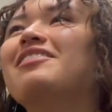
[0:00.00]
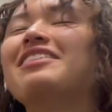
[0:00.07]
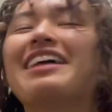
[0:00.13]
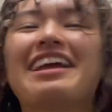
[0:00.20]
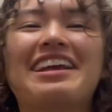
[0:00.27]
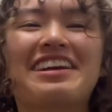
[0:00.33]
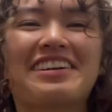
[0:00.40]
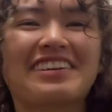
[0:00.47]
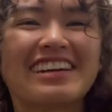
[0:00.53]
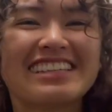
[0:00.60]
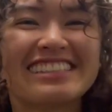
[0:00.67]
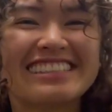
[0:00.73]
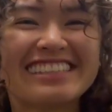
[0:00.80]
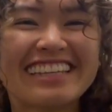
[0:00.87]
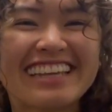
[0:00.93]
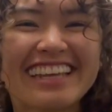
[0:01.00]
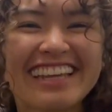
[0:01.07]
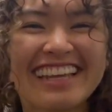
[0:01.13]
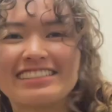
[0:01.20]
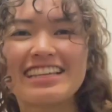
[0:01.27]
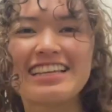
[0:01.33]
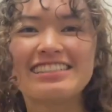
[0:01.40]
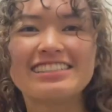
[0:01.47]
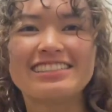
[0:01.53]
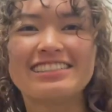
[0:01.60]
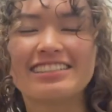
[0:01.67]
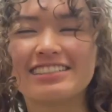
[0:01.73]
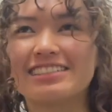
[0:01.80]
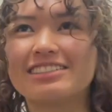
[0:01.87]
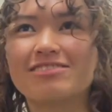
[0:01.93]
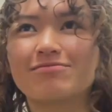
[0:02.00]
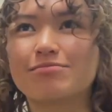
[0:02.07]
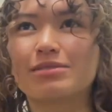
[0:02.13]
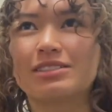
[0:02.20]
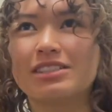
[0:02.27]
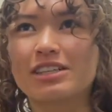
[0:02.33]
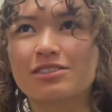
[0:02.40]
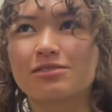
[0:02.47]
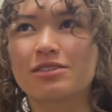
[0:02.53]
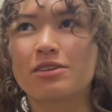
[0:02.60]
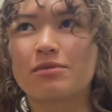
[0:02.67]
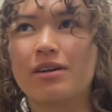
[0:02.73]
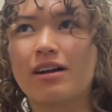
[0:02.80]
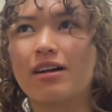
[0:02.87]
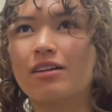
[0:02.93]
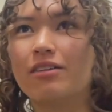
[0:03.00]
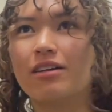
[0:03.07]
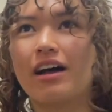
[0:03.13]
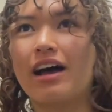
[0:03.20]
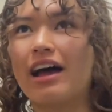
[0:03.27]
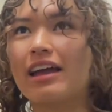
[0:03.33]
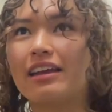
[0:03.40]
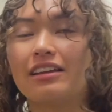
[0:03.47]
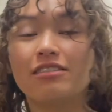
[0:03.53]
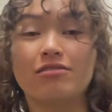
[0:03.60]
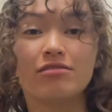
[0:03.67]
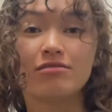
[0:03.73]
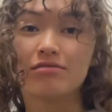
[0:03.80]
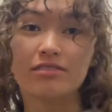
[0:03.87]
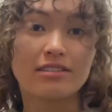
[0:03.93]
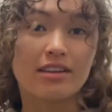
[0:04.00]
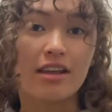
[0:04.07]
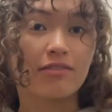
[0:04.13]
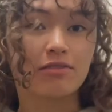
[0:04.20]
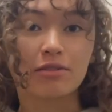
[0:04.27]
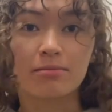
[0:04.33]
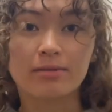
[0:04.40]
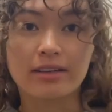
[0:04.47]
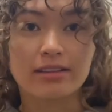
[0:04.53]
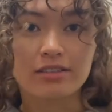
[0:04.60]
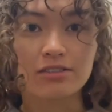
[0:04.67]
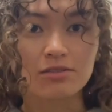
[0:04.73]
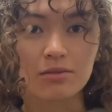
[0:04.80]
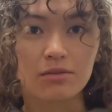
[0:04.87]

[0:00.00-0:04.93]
like crusty. It just doesn't project really well. I never bring this to